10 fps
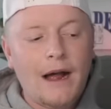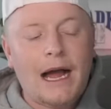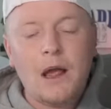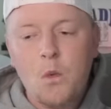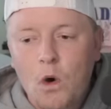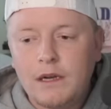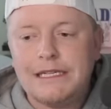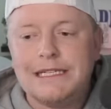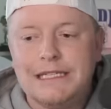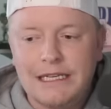I want
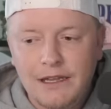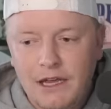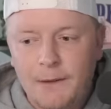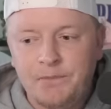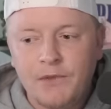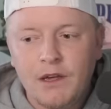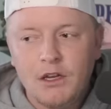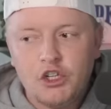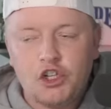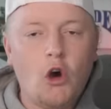to see them
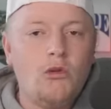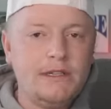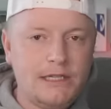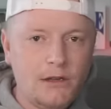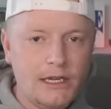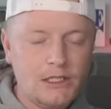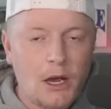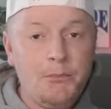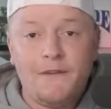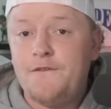show resilience
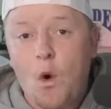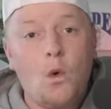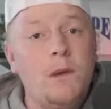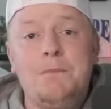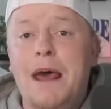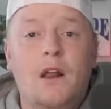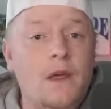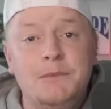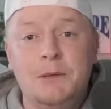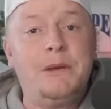before we bet on
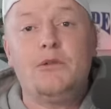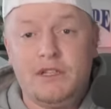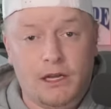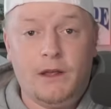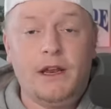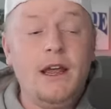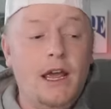them to be resilient.